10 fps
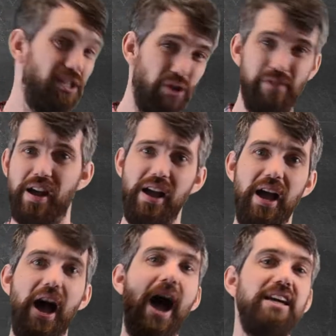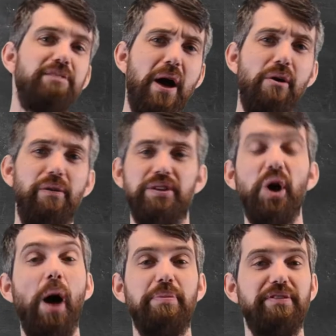sort of a highest power on the
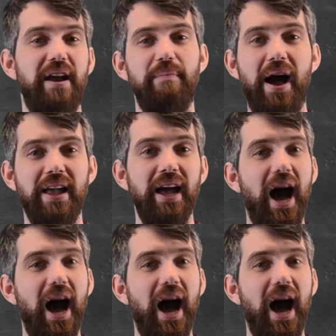top divided by